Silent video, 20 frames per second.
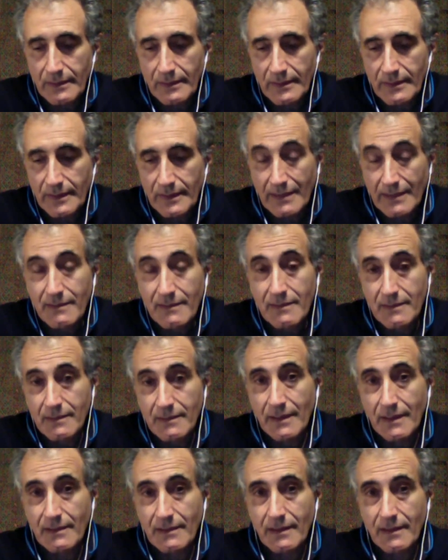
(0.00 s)

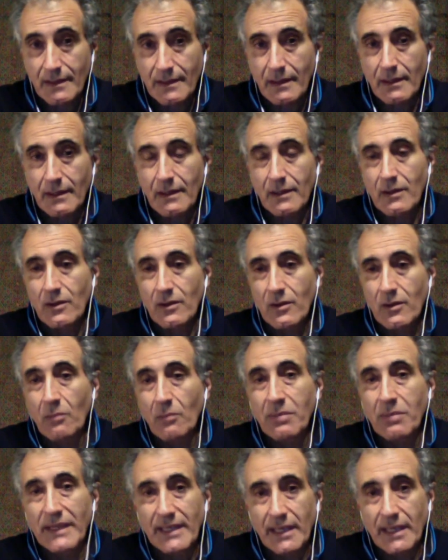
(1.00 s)
that's a
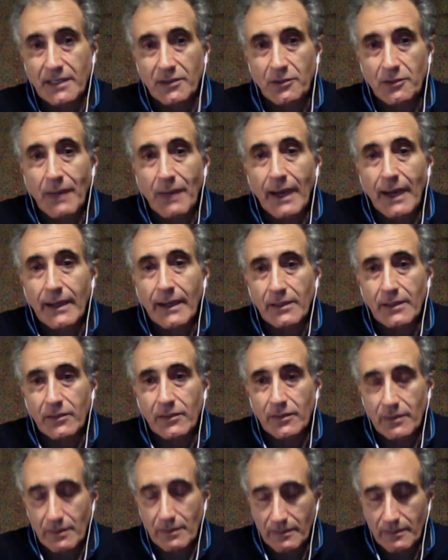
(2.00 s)
complicated mind.